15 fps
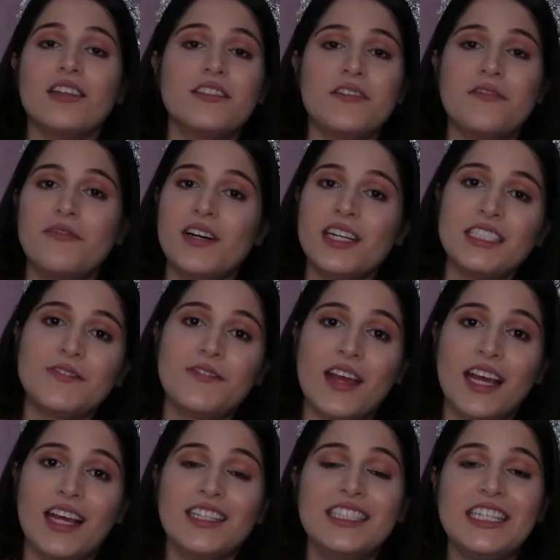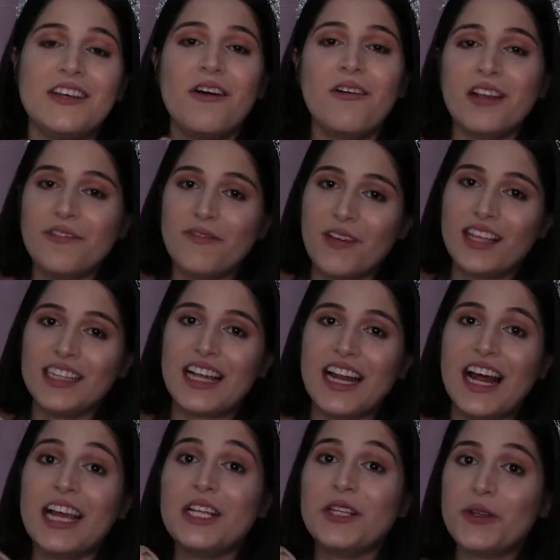The first thing, the only thing that
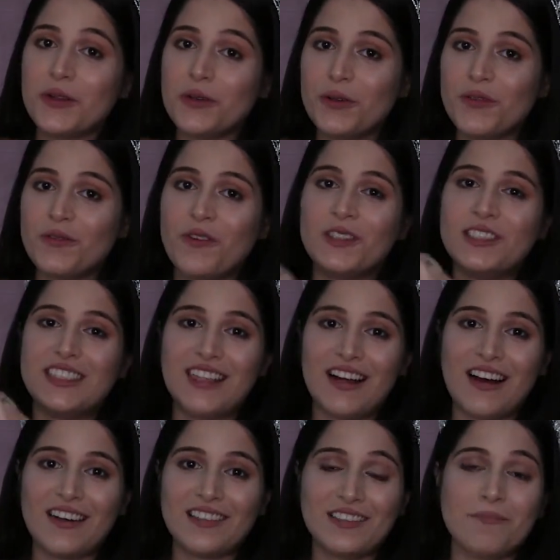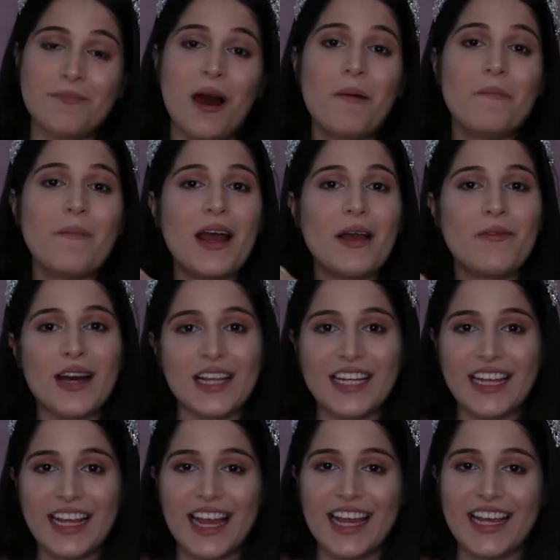I knew for starts about my
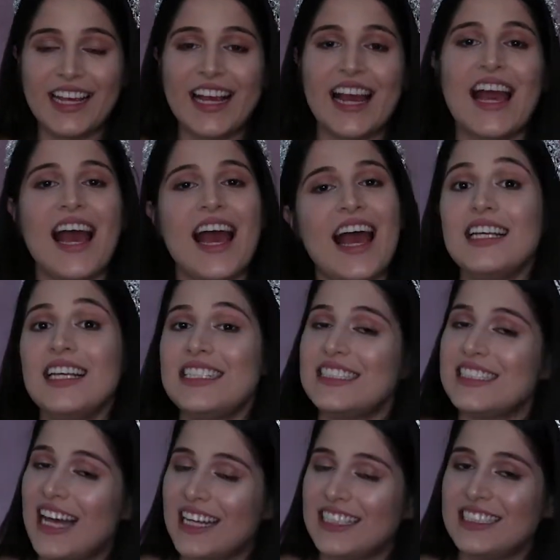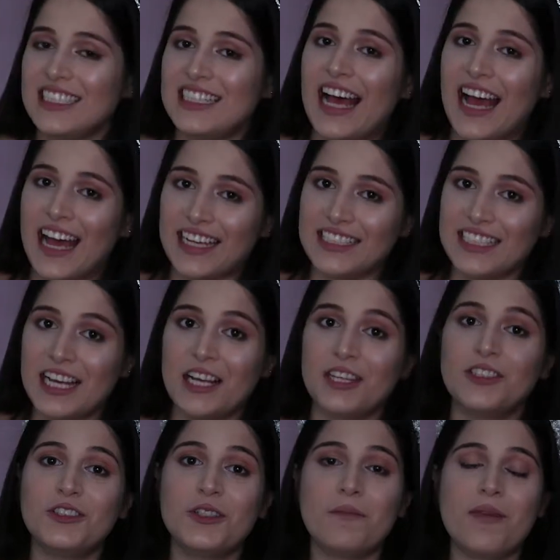wedding cake is that it had
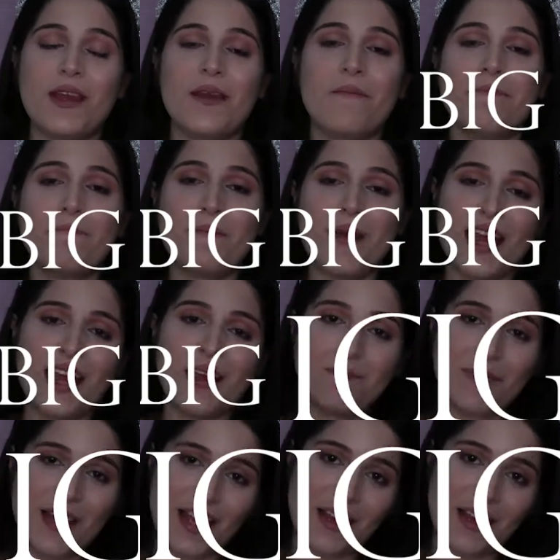to be big.